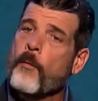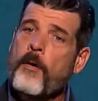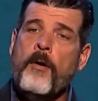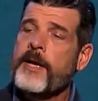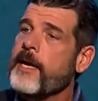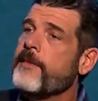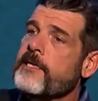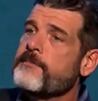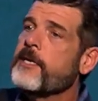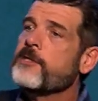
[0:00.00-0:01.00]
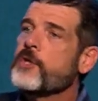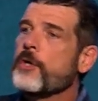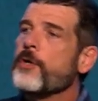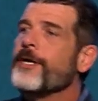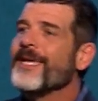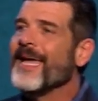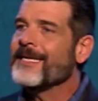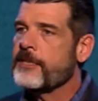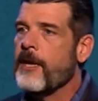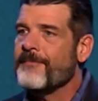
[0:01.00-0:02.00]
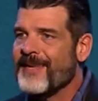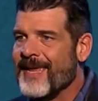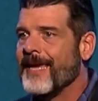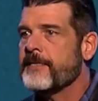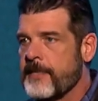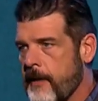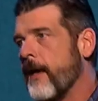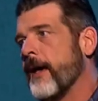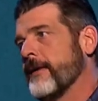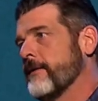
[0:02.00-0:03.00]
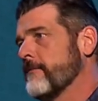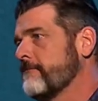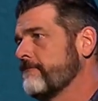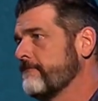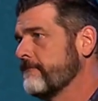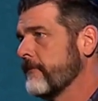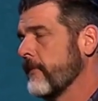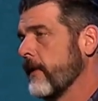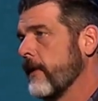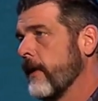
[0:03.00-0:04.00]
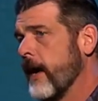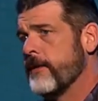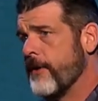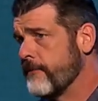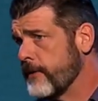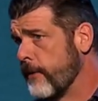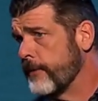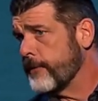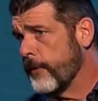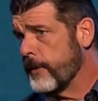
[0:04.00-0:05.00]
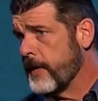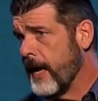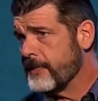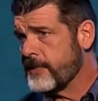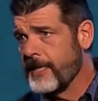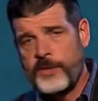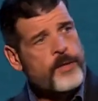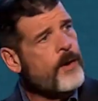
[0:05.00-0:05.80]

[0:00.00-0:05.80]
Well, okay, that's because you're looking at something that isn't God. And you have to know what the Word of God says.